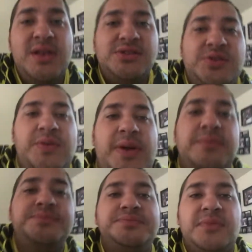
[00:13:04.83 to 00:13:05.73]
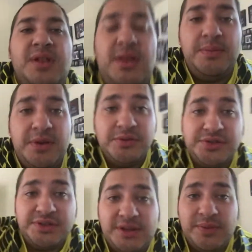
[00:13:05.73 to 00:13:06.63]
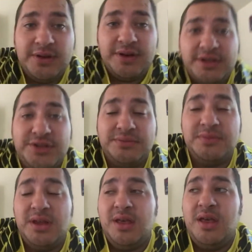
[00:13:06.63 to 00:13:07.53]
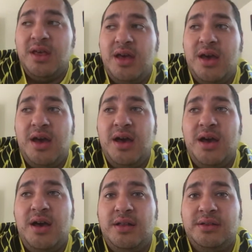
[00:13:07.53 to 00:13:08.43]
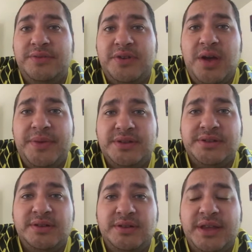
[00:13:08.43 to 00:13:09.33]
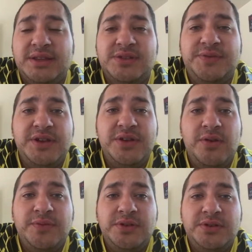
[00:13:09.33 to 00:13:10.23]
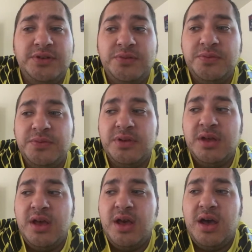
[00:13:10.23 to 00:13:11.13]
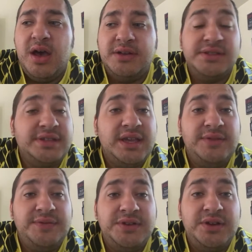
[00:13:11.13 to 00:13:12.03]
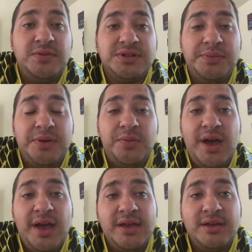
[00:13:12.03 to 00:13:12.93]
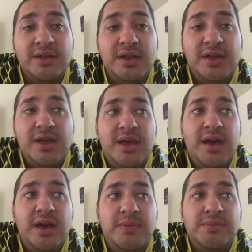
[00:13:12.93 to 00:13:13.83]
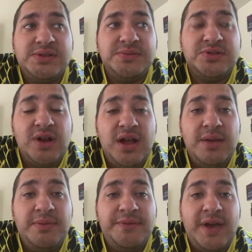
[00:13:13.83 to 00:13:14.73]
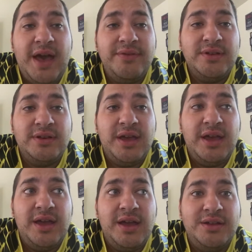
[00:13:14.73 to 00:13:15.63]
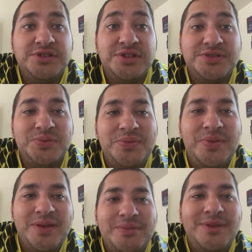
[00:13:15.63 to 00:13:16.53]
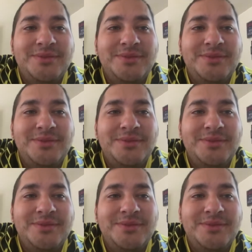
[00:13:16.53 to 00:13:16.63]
So anyway, let me know what you think, Raider Nation. Leave comments. Like this video if you do. Dislike it if you don't. Tell me why. Subscribe if you haven't. And just win, baby.